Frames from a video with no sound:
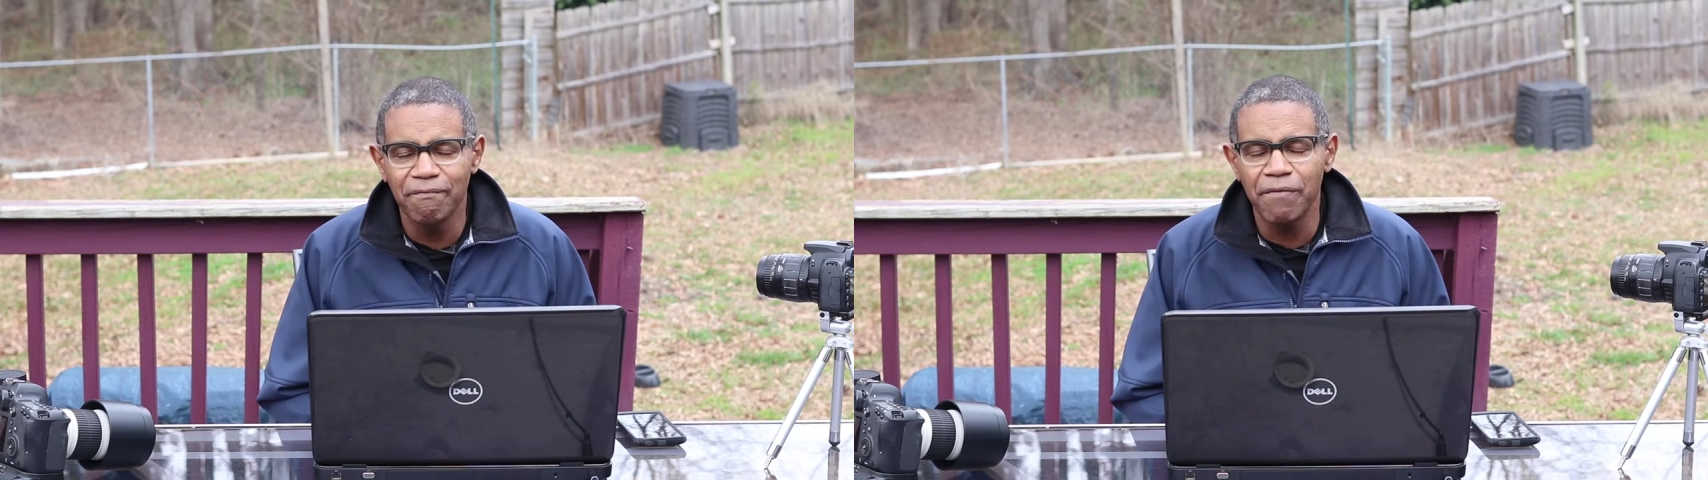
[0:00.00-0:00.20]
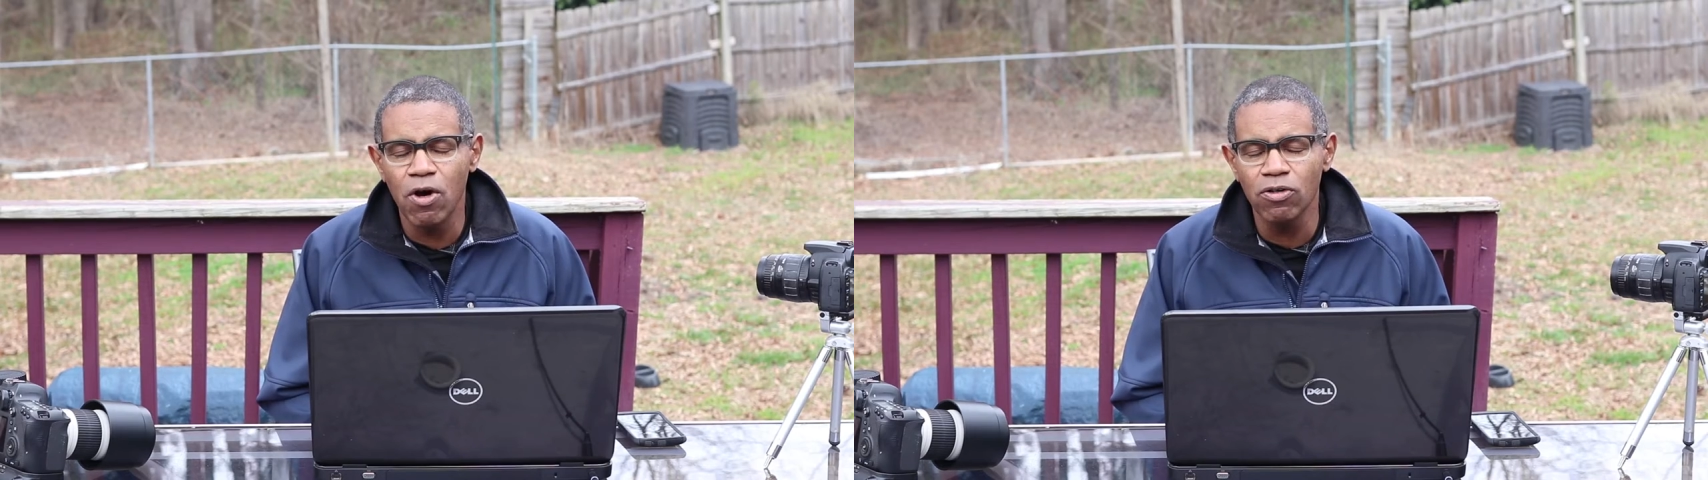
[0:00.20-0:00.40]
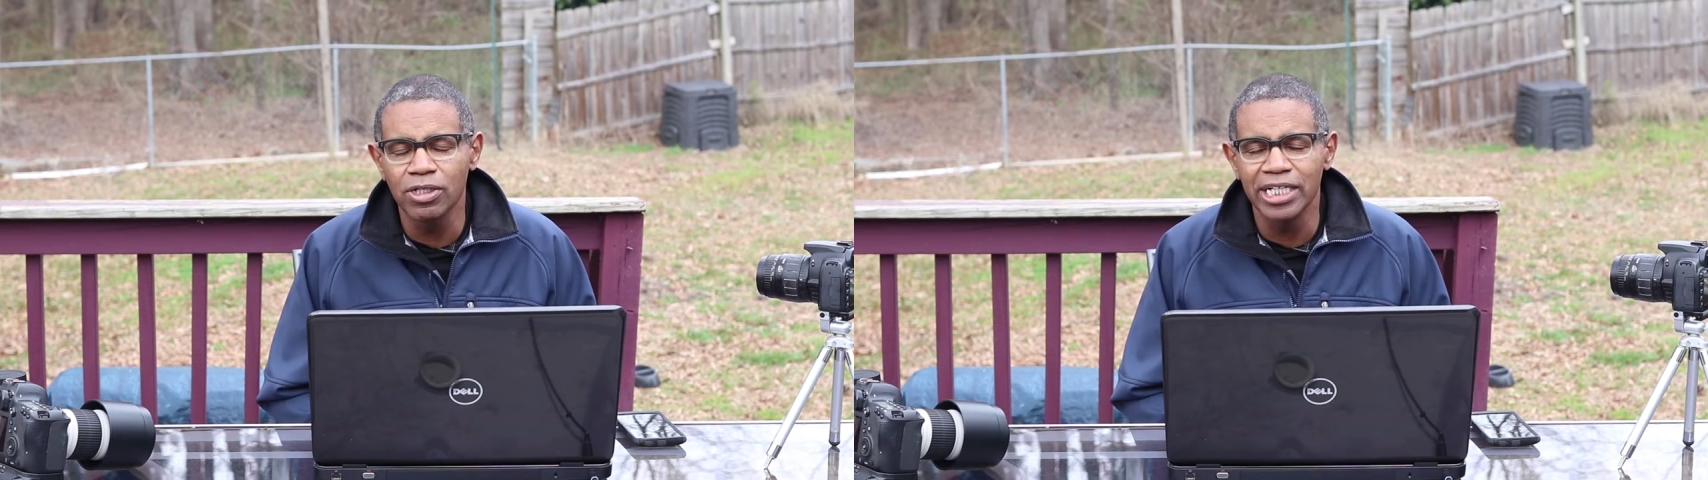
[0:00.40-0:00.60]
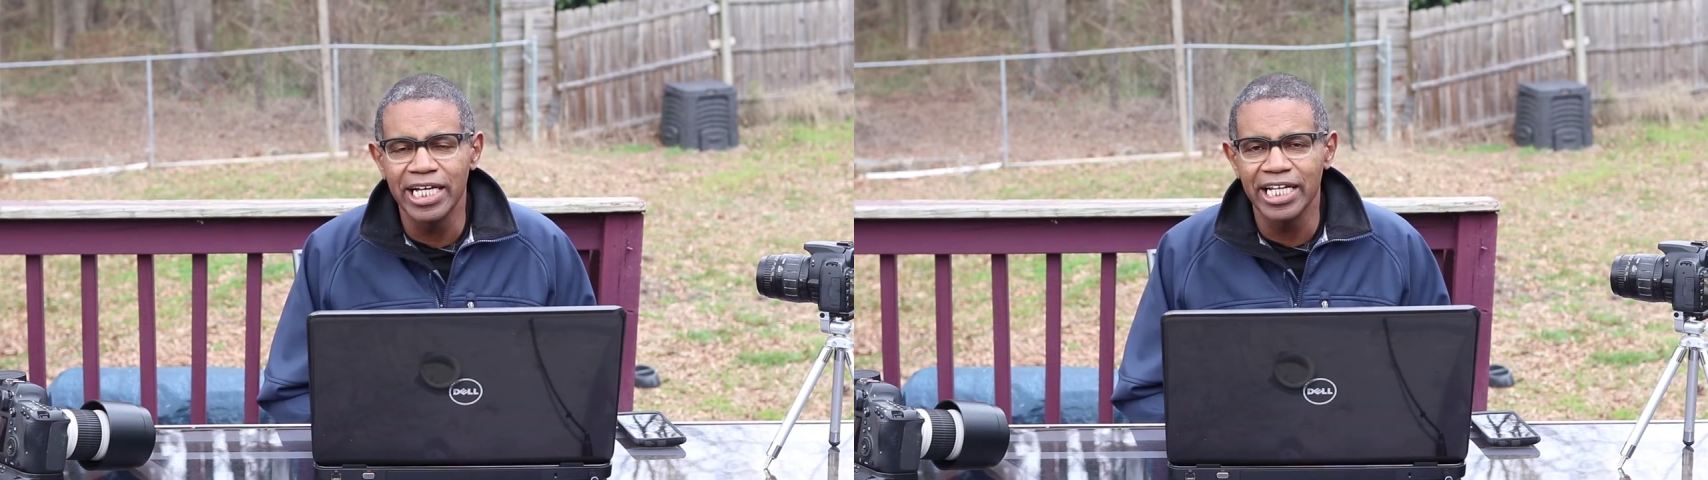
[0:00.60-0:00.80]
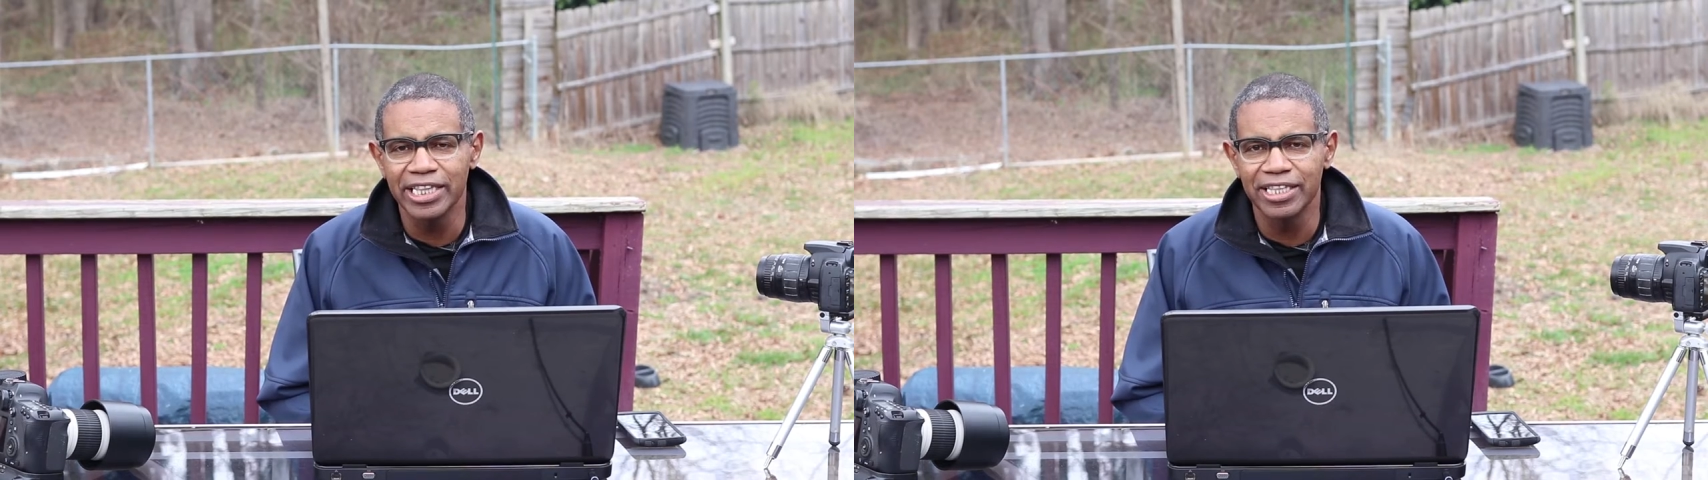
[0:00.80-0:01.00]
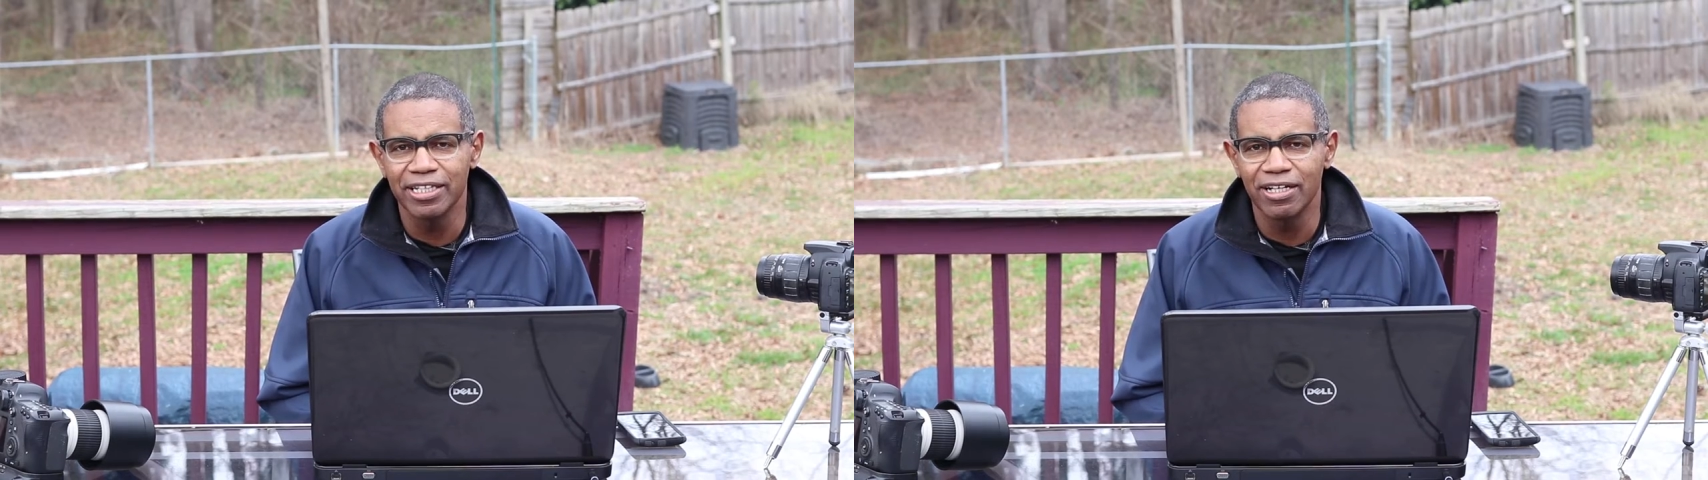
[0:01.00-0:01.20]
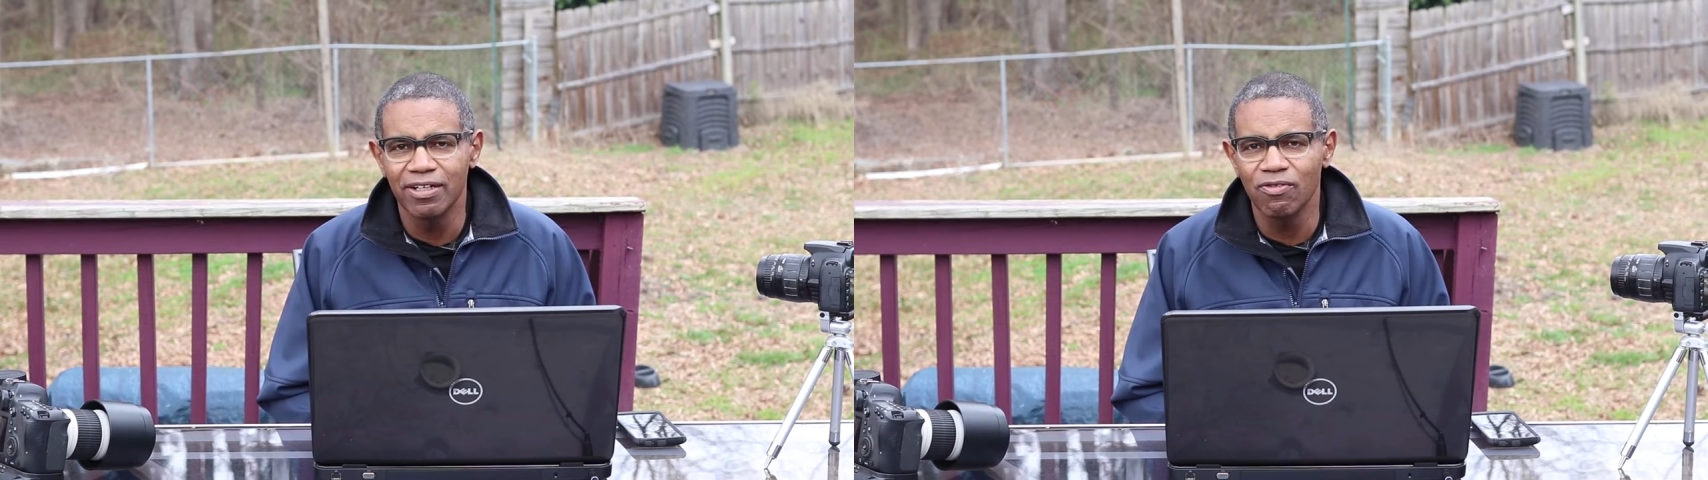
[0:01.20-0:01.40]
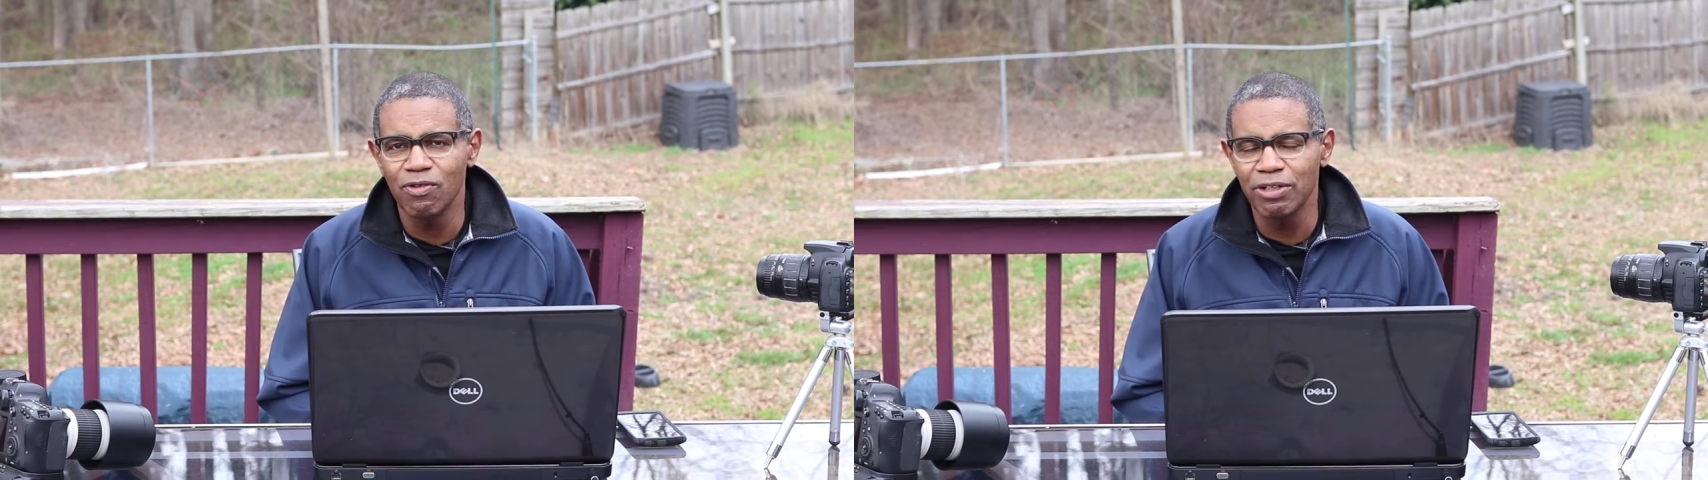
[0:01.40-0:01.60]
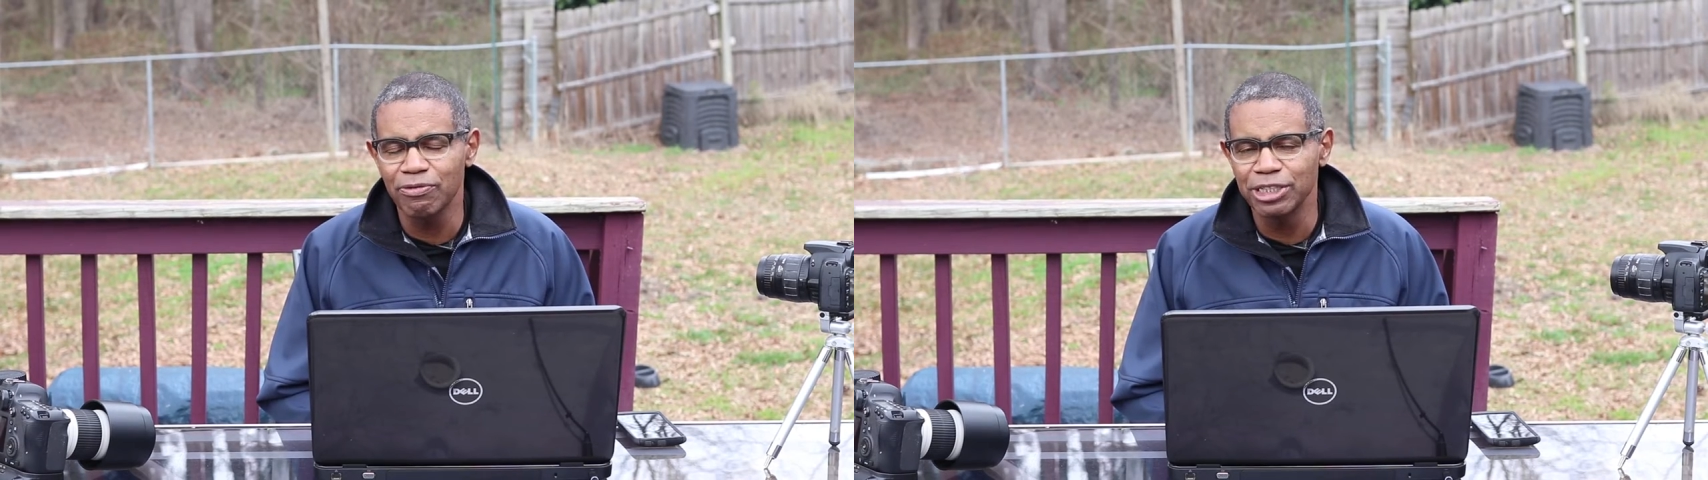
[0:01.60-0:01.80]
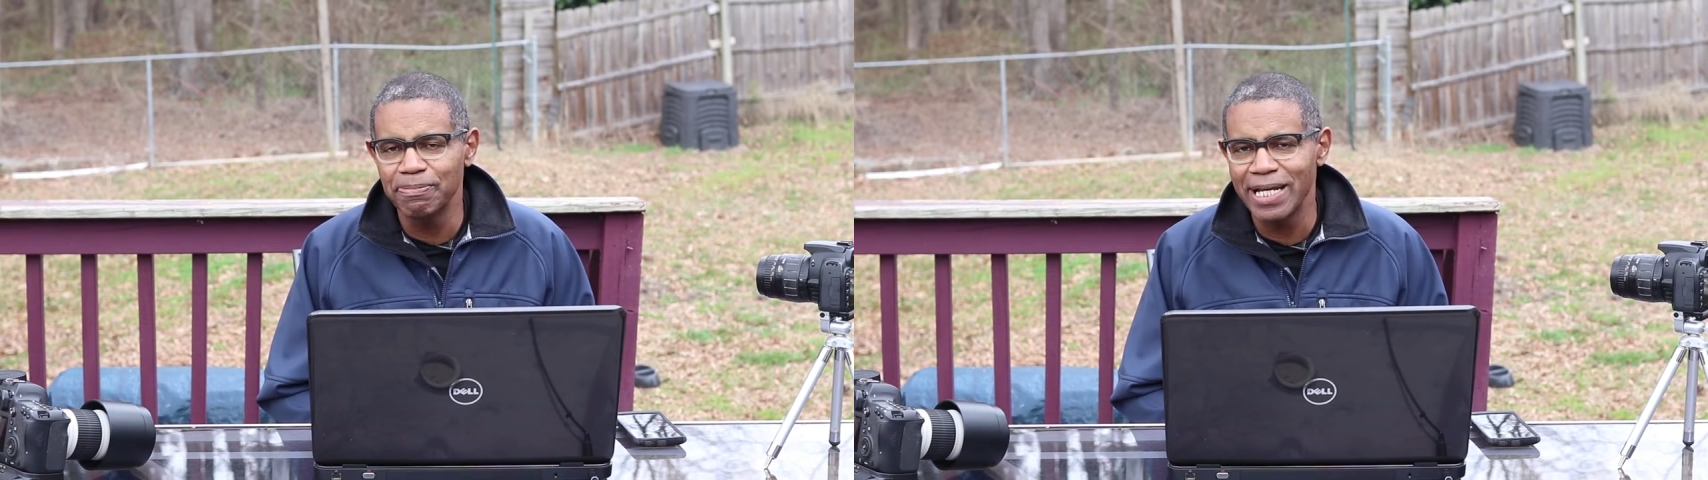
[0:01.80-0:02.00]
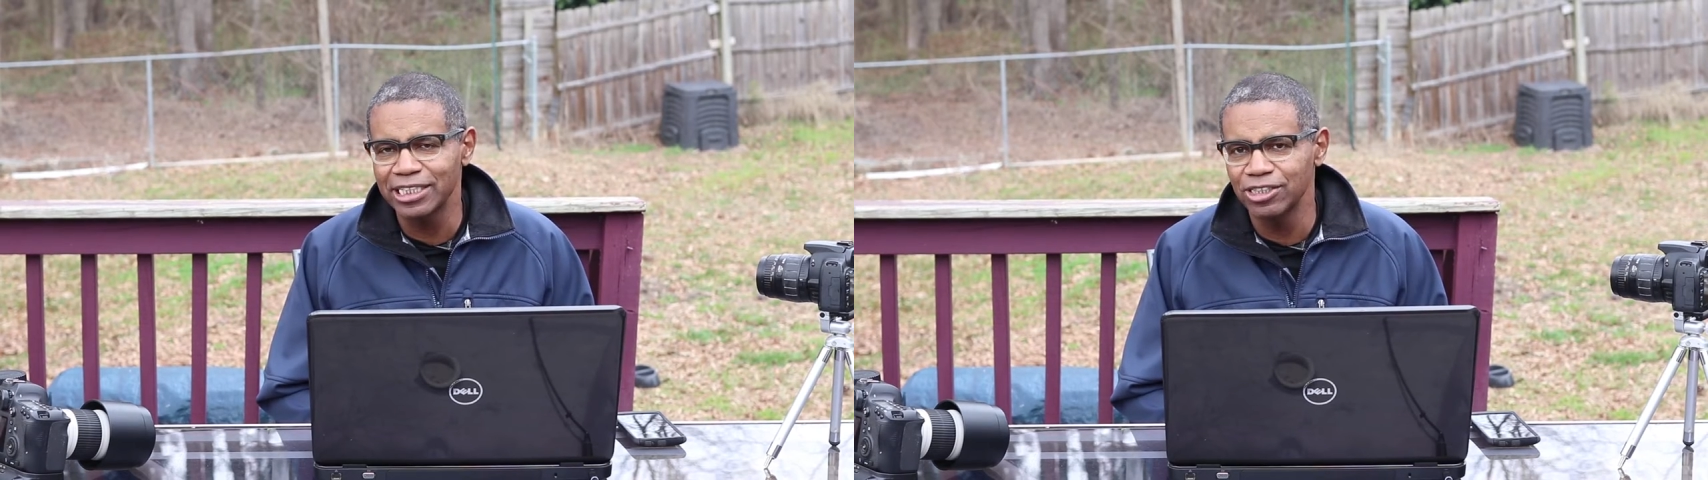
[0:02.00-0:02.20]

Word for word: focal length with respect